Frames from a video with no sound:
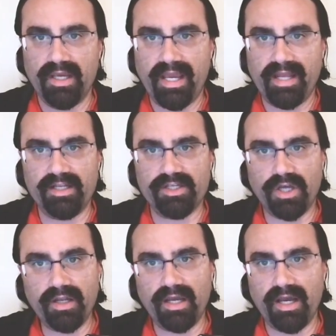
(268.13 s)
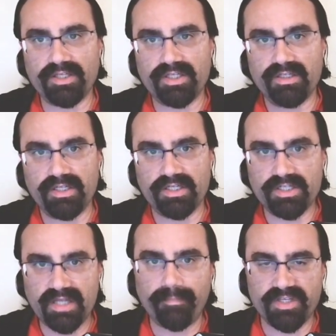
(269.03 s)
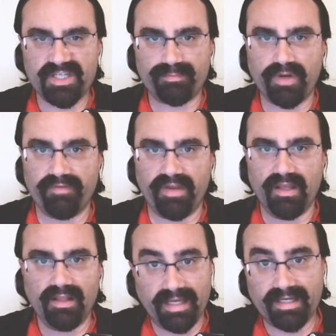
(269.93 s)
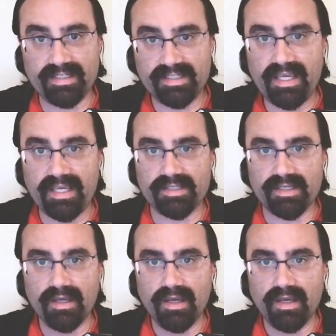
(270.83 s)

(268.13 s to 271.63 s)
and it is on us to stop the spread of it like a disease,